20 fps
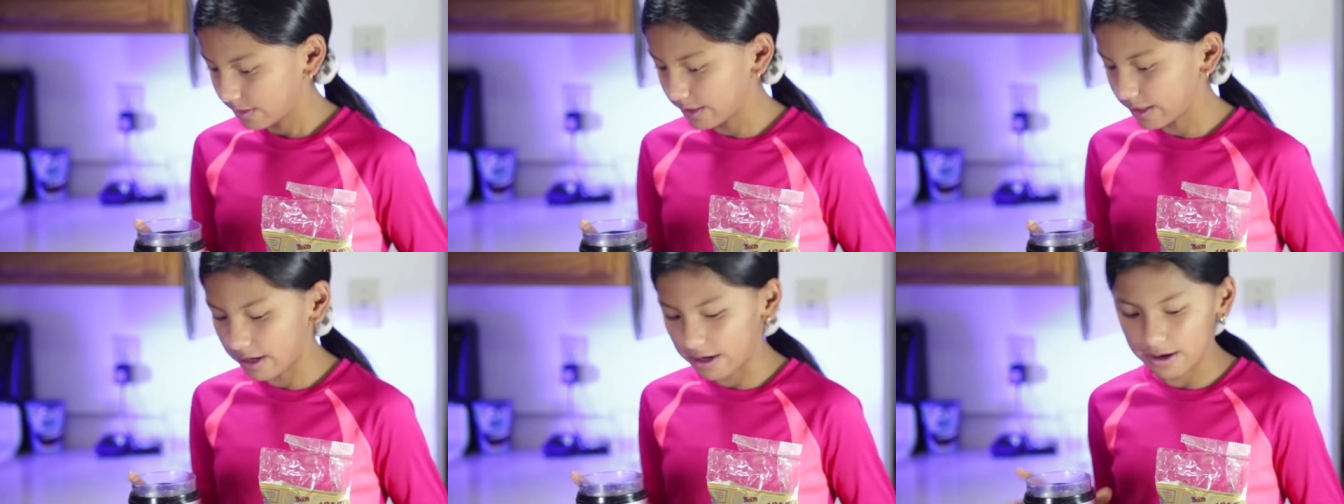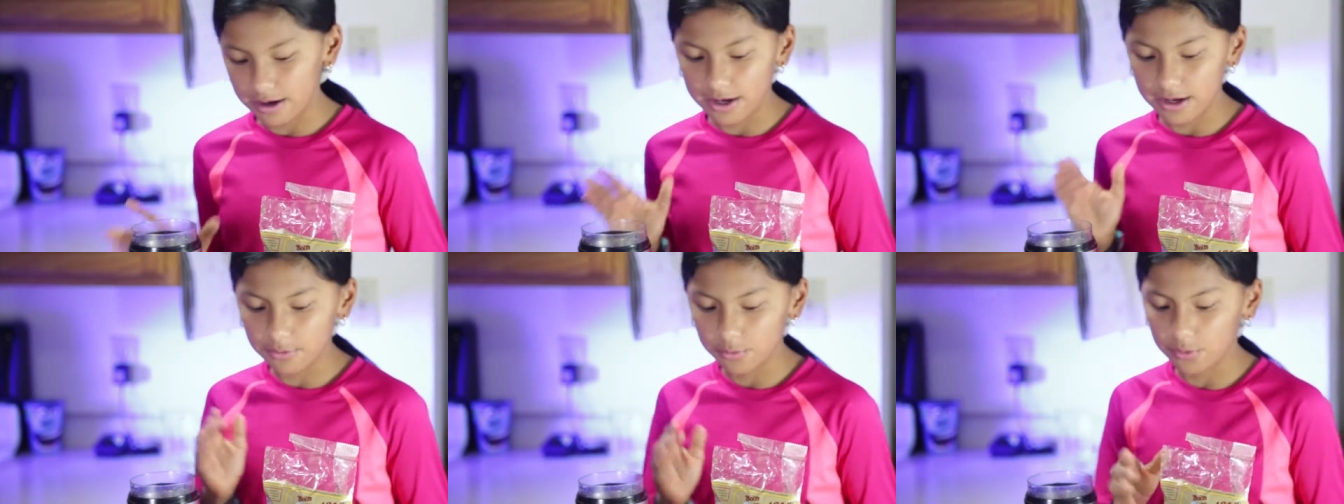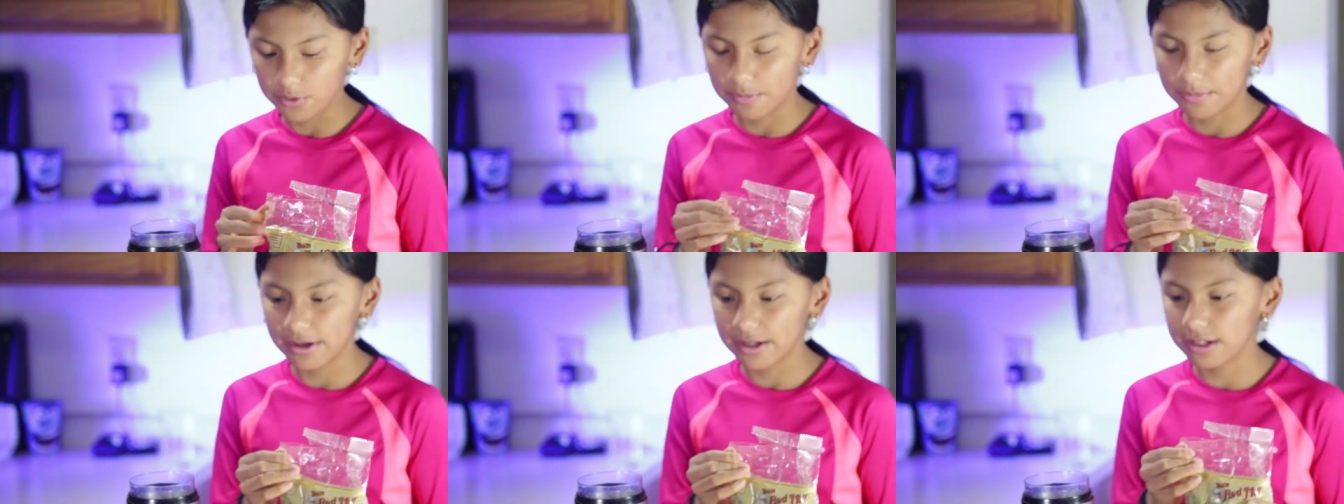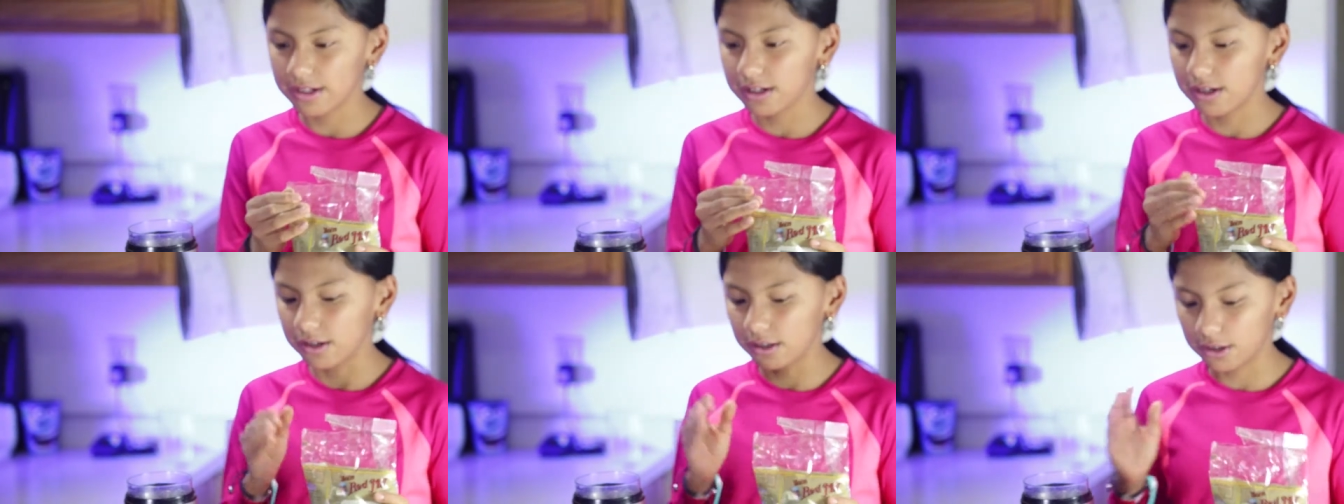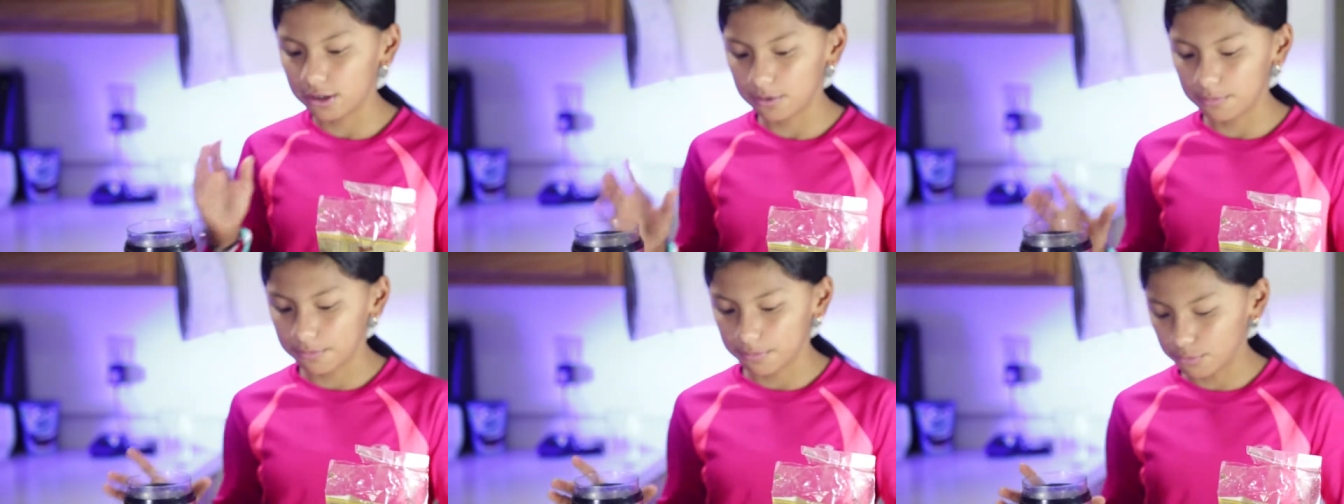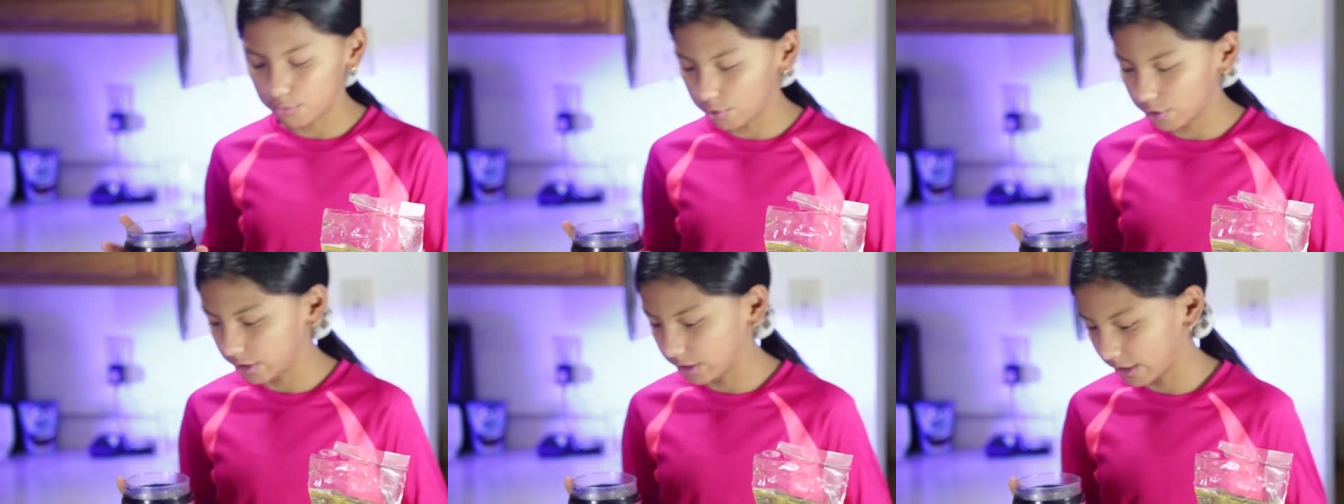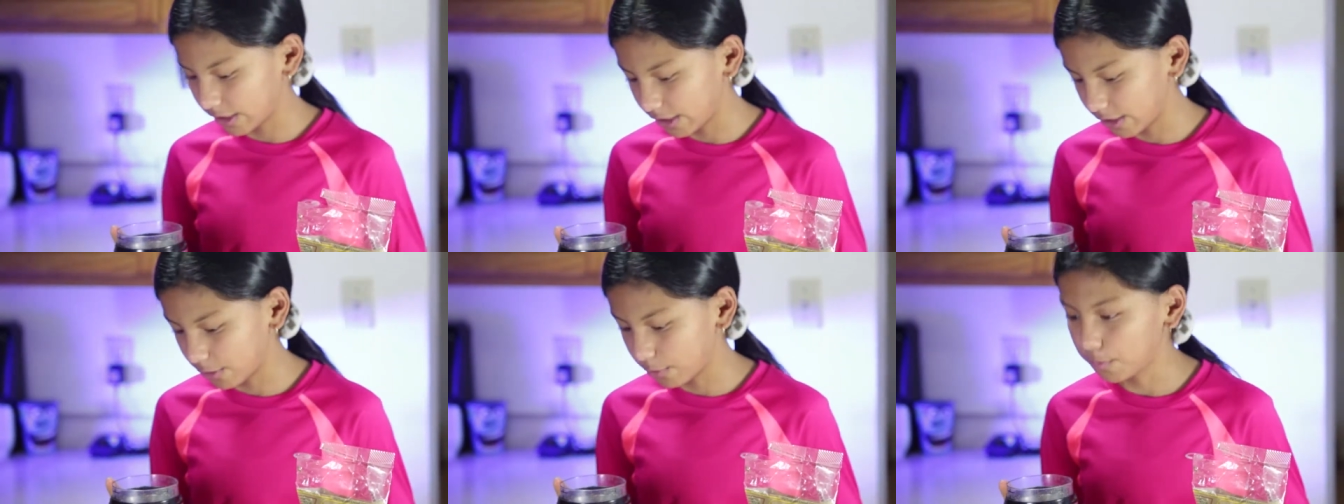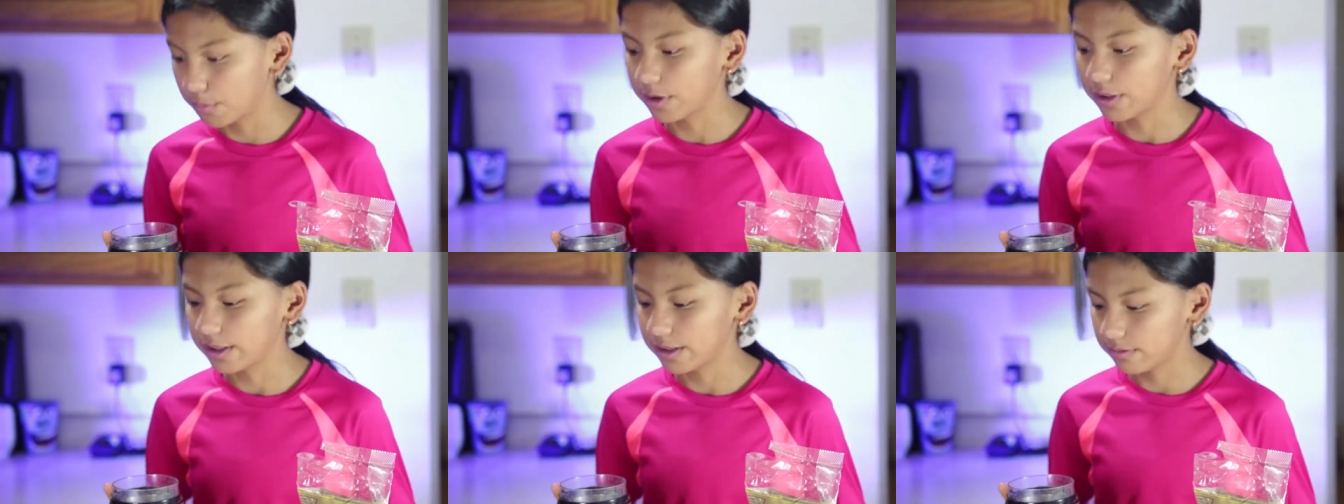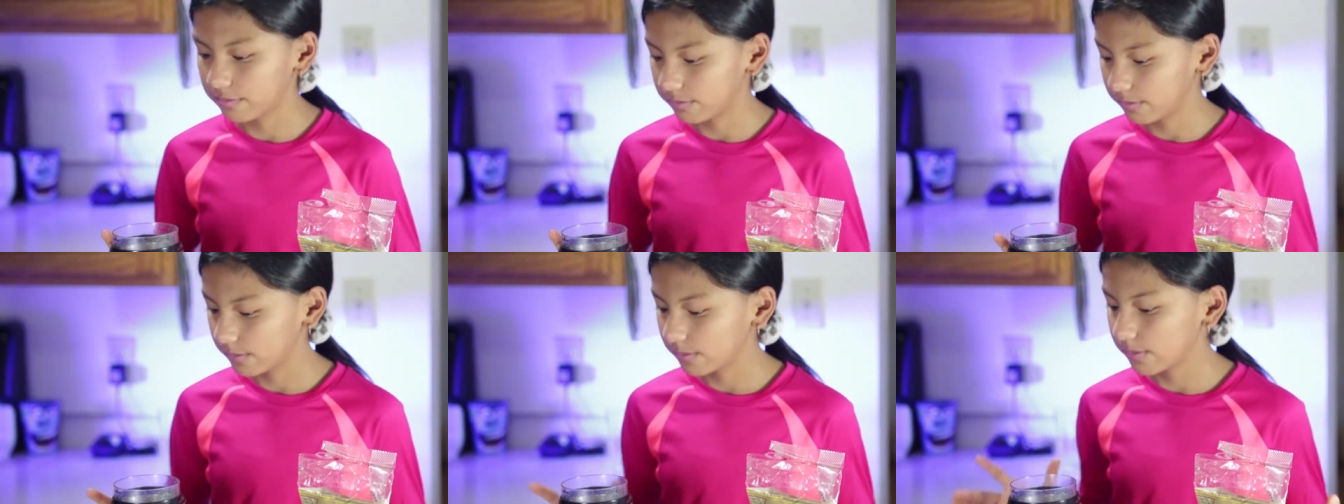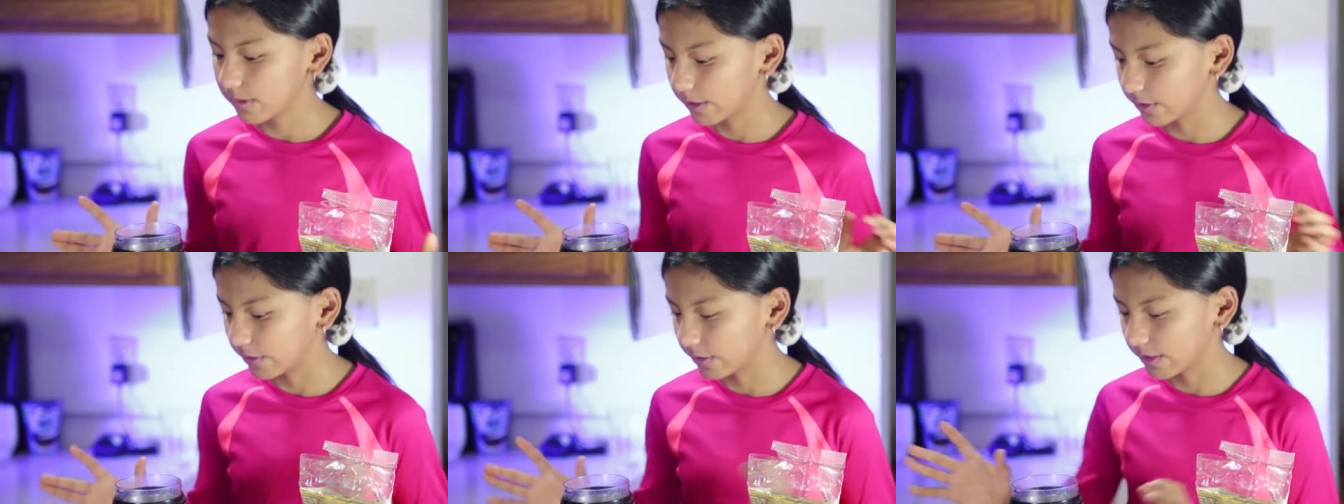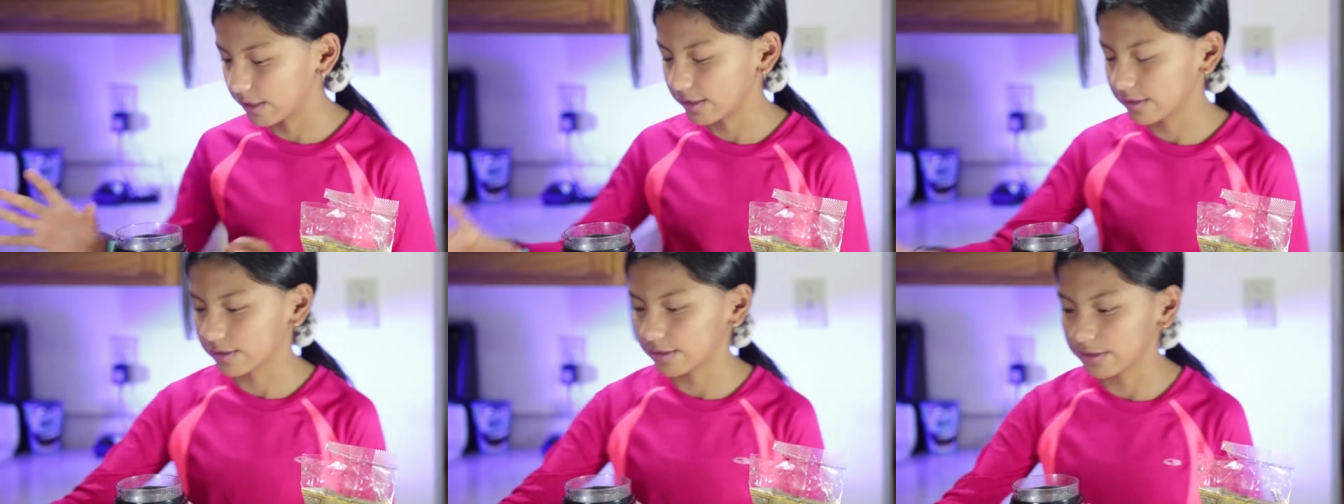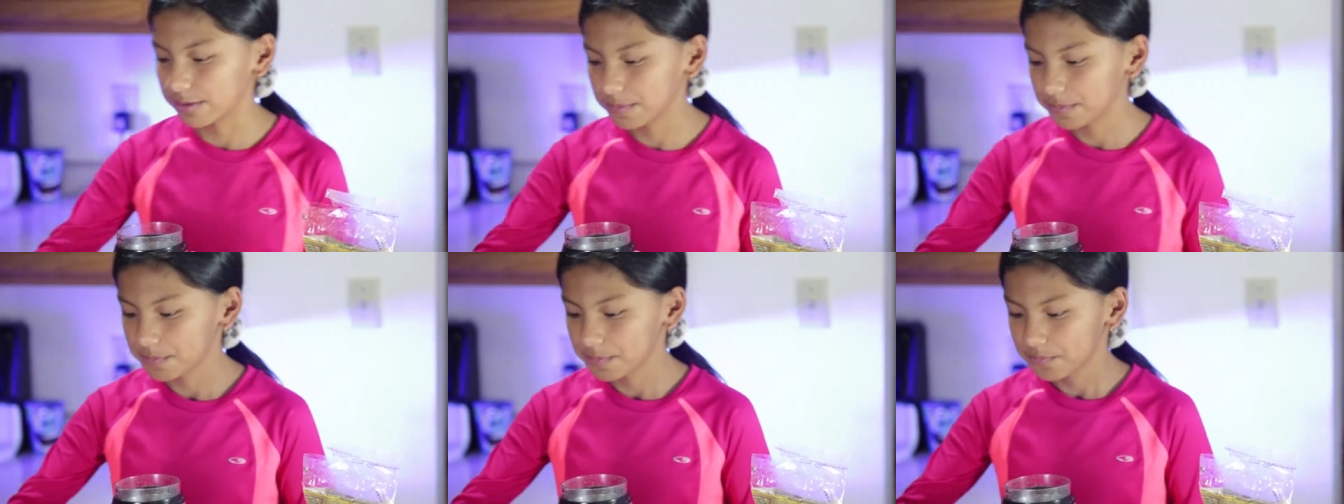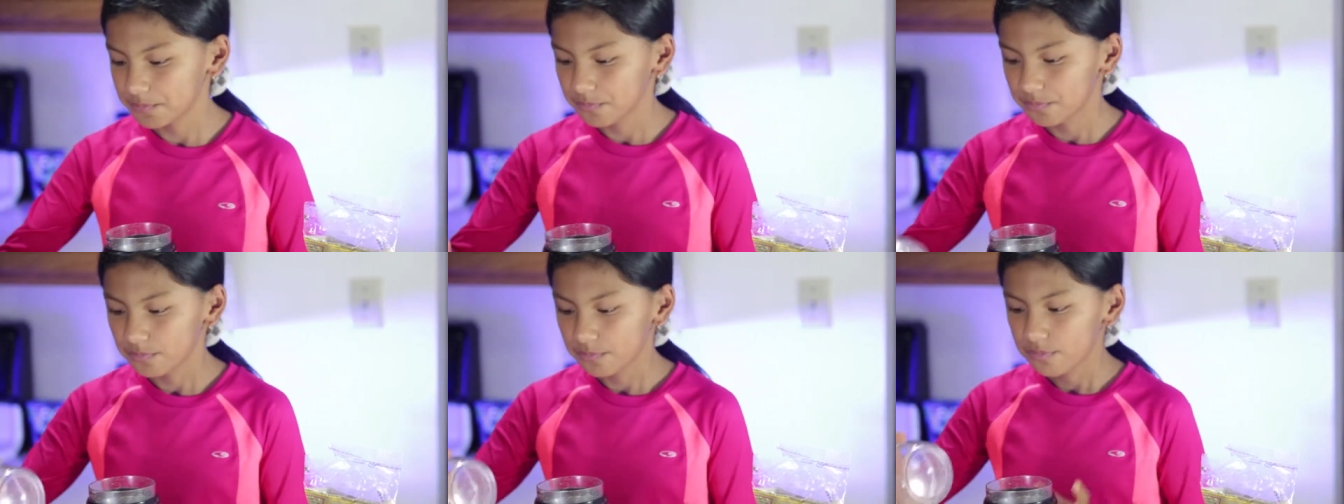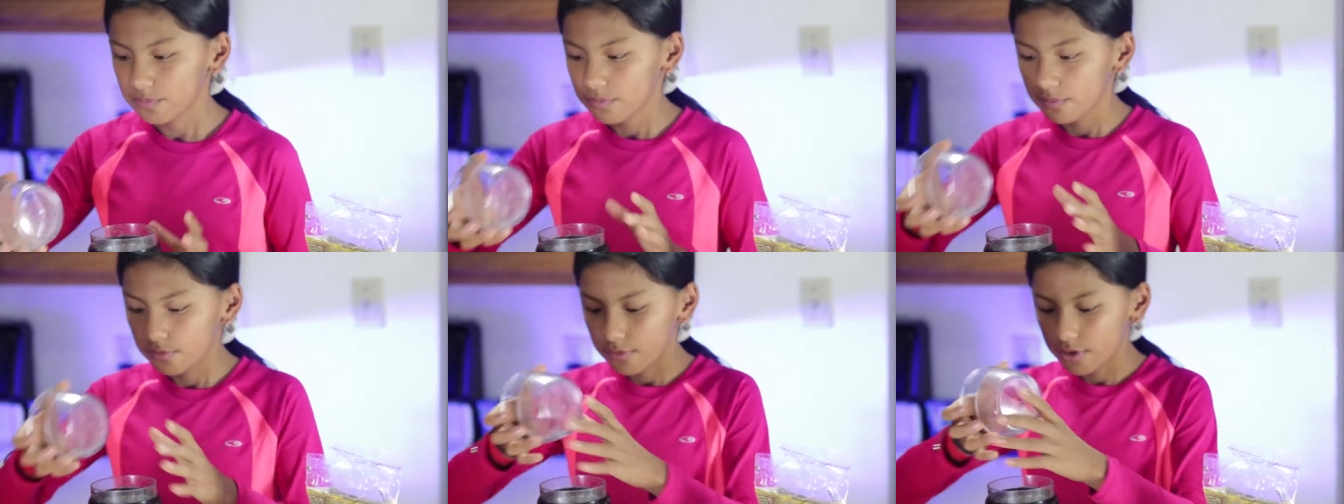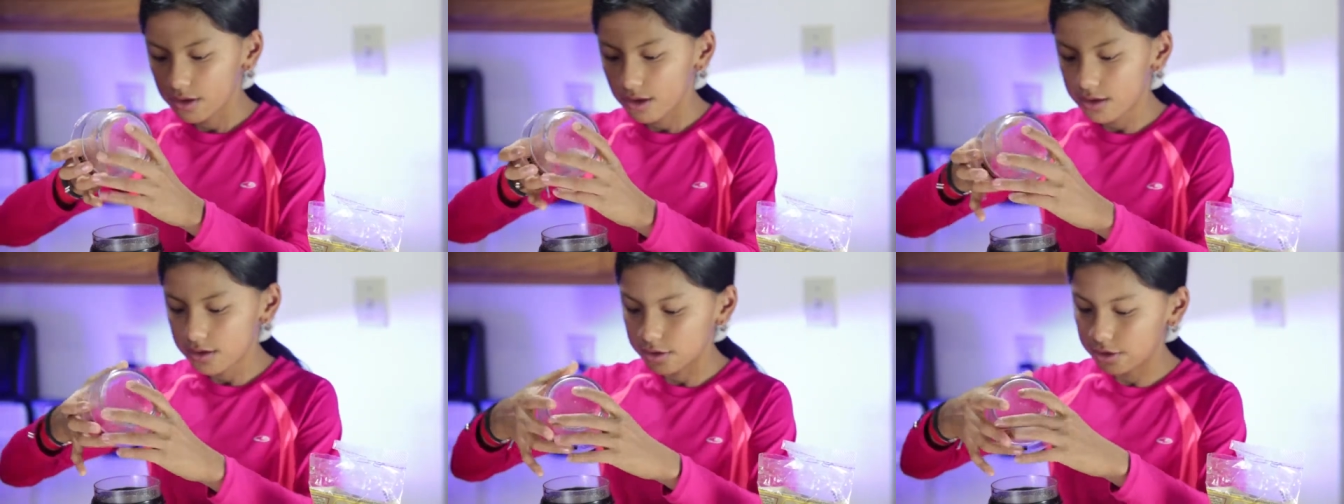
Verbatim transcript: yeah, we might need a little more later, but I think that's good.